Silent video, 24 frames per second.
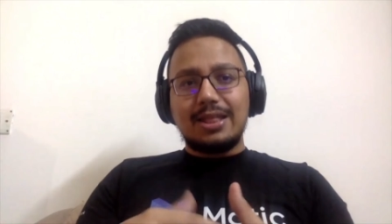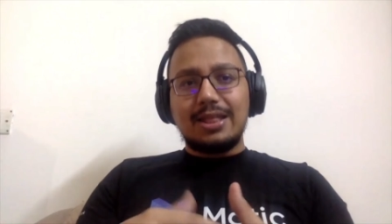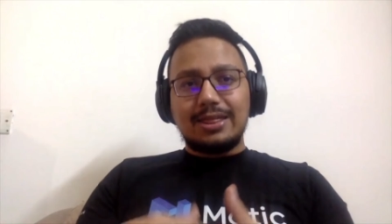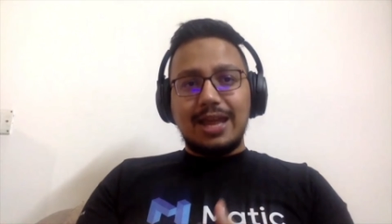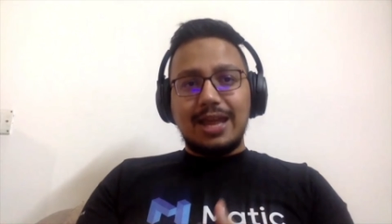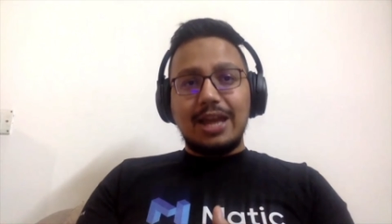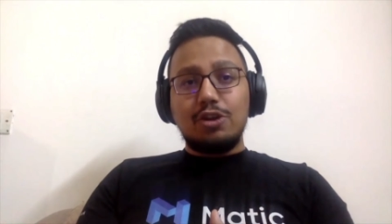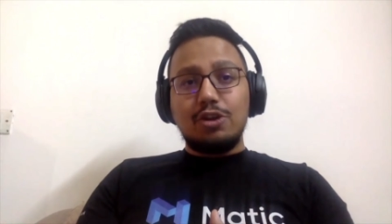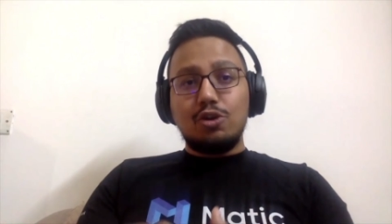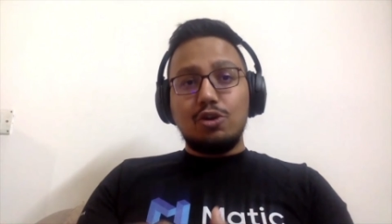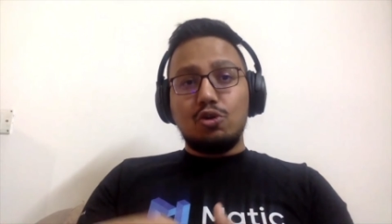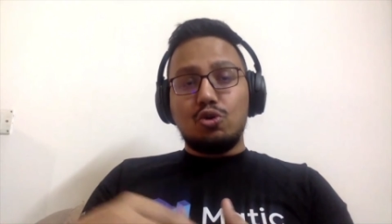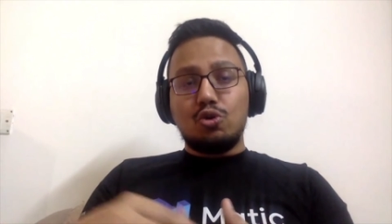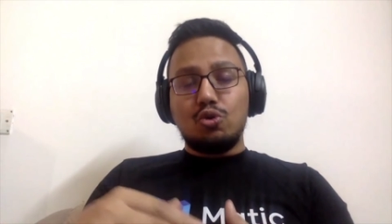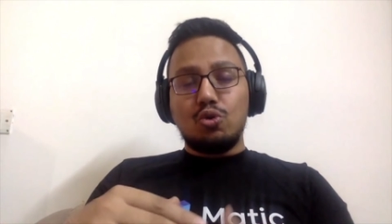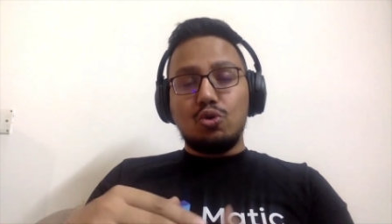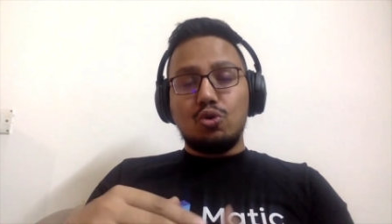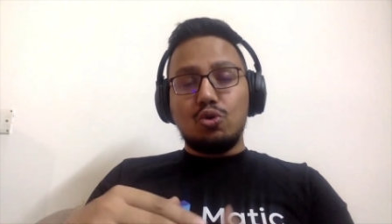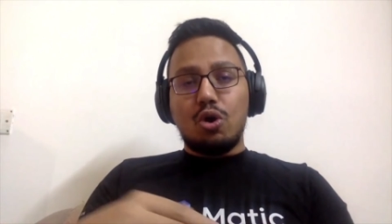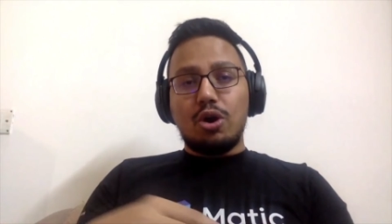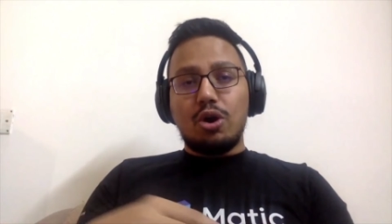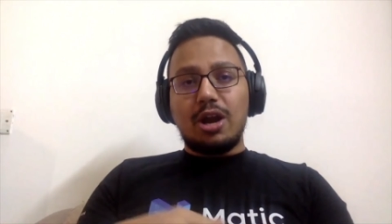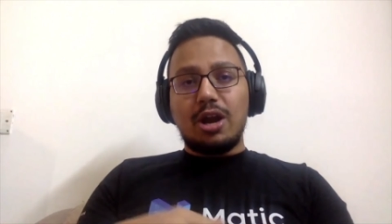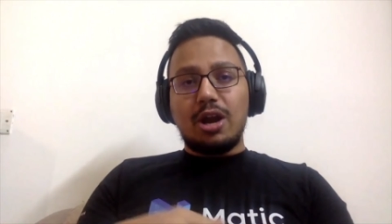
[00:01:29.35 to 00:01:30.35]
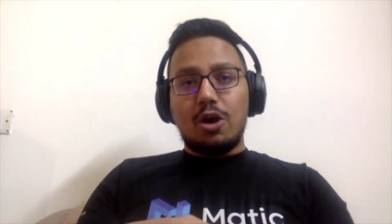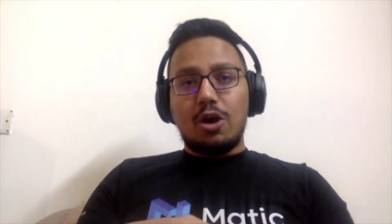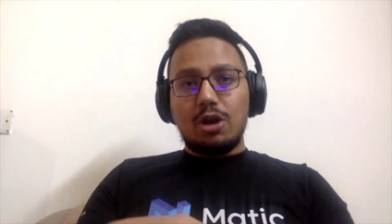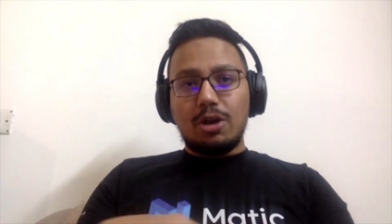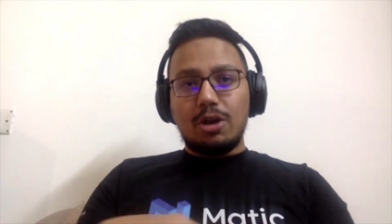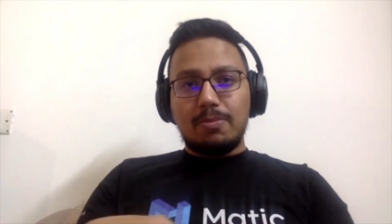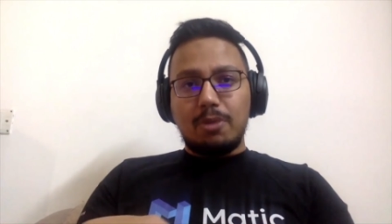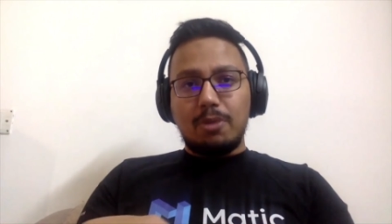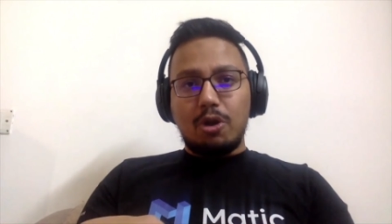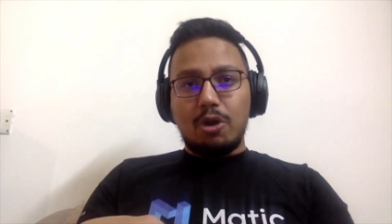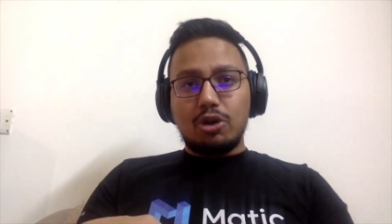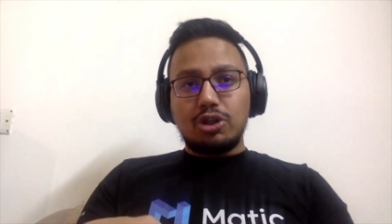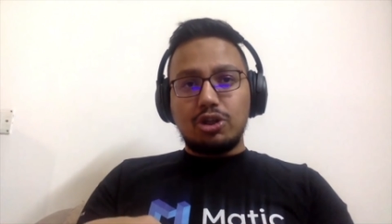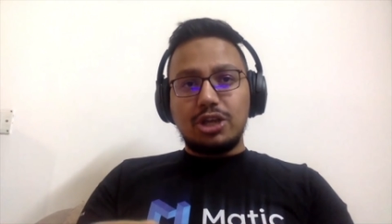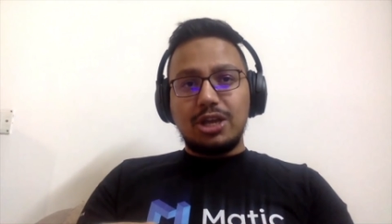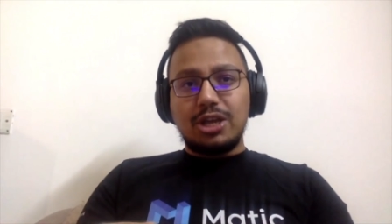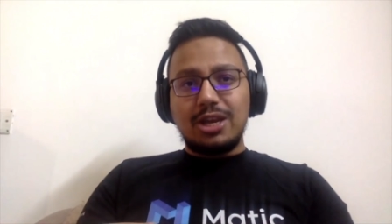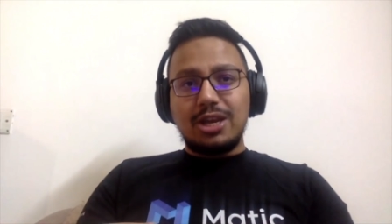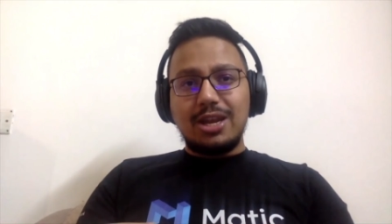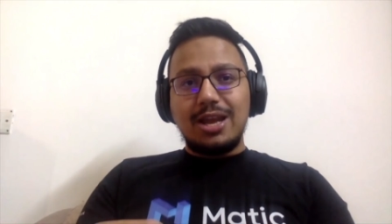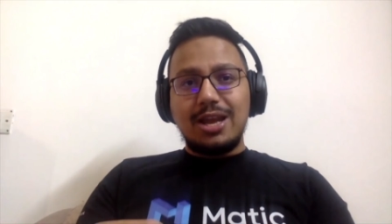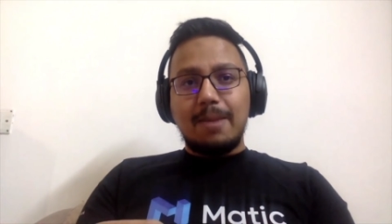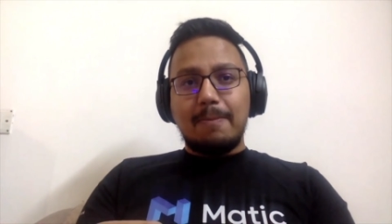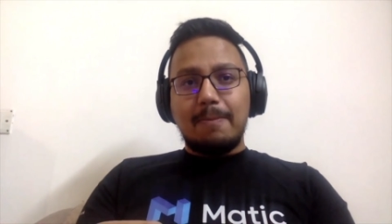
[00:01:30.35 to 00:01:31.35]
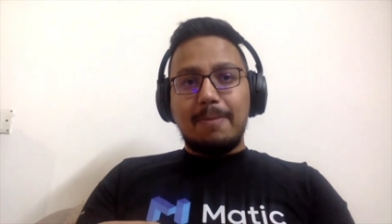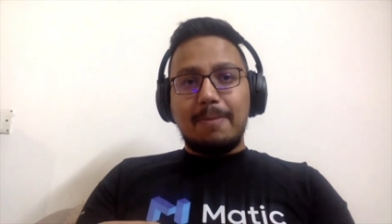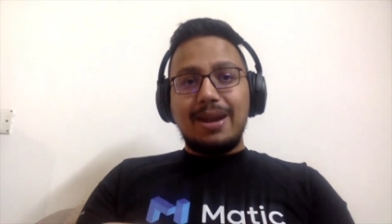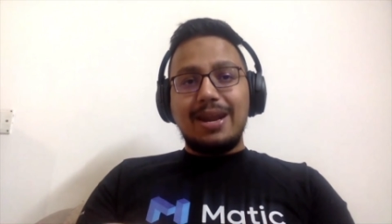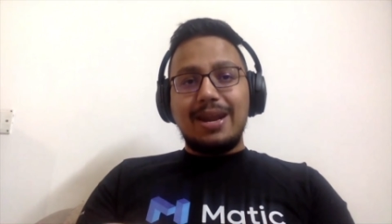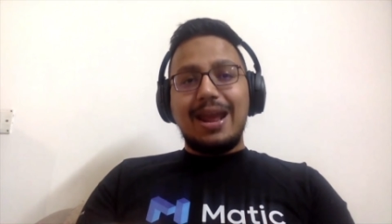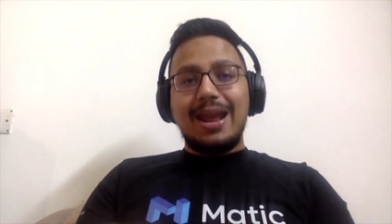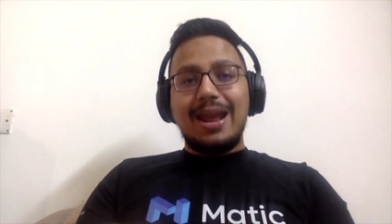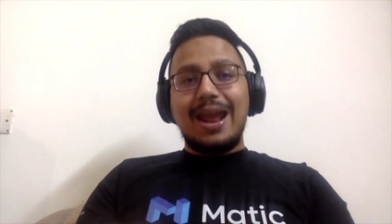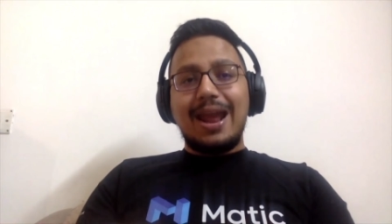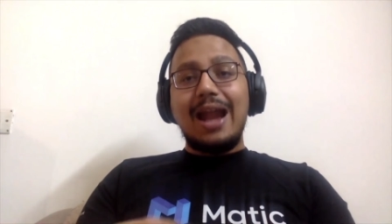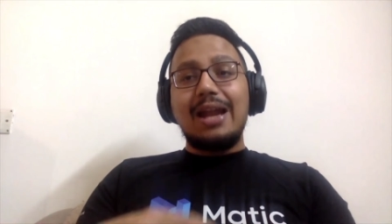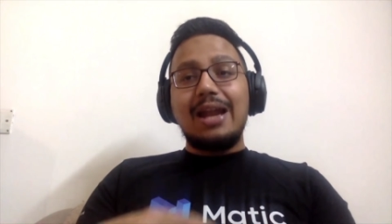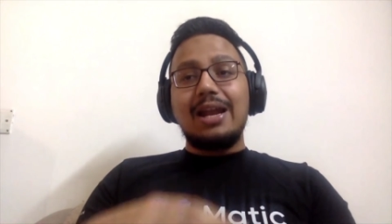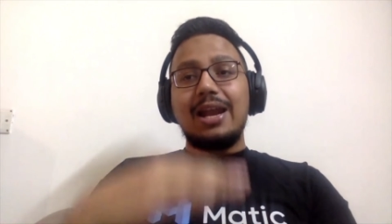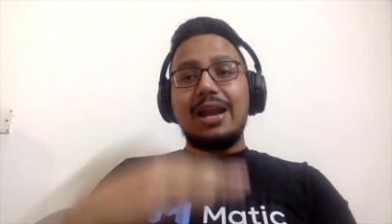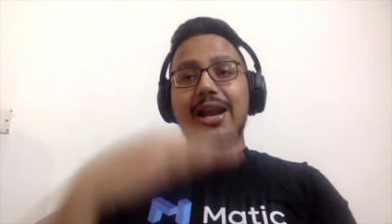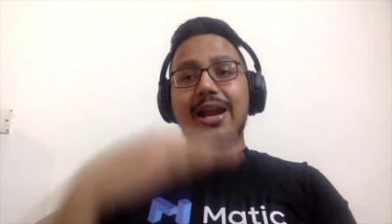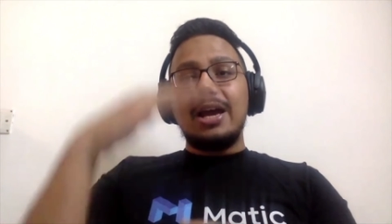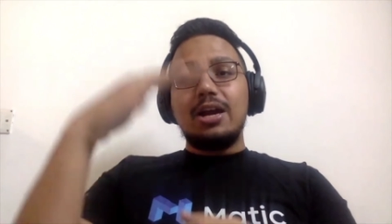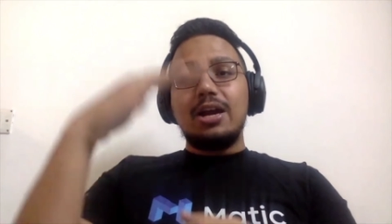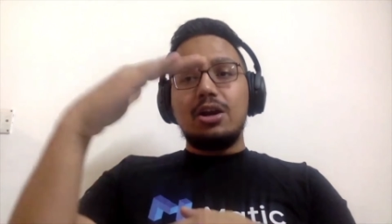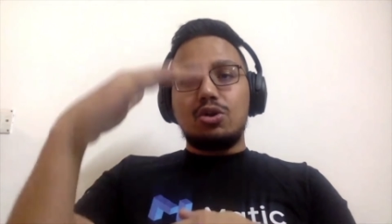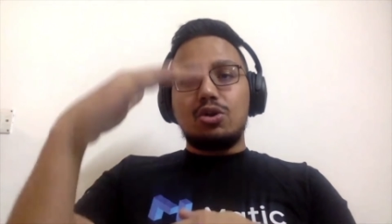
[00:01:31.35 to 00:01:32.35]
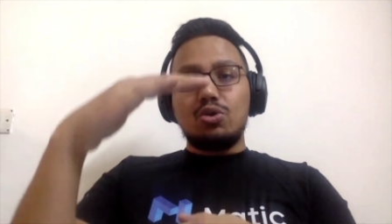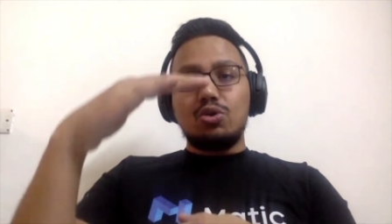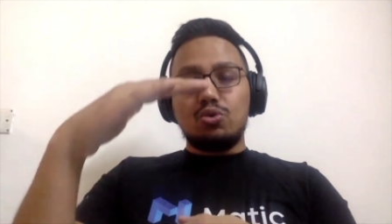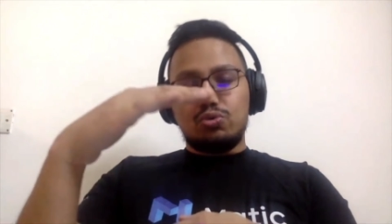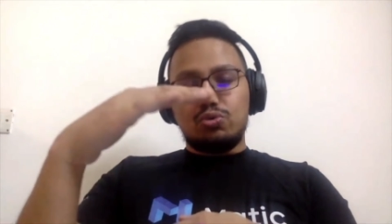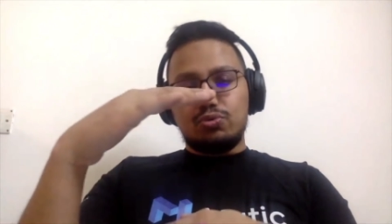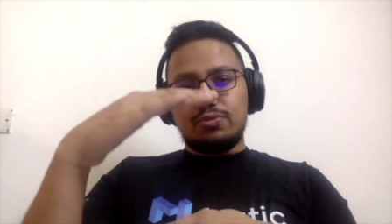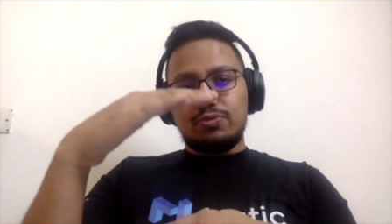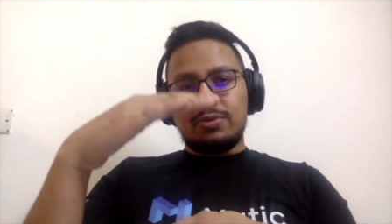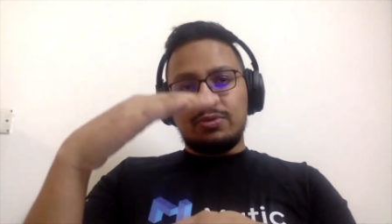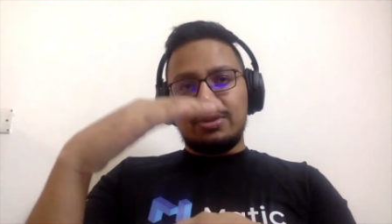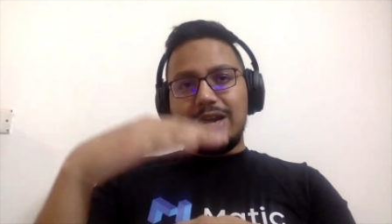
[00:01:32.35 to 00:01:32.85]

that you do on on a blockchain, but at layer two.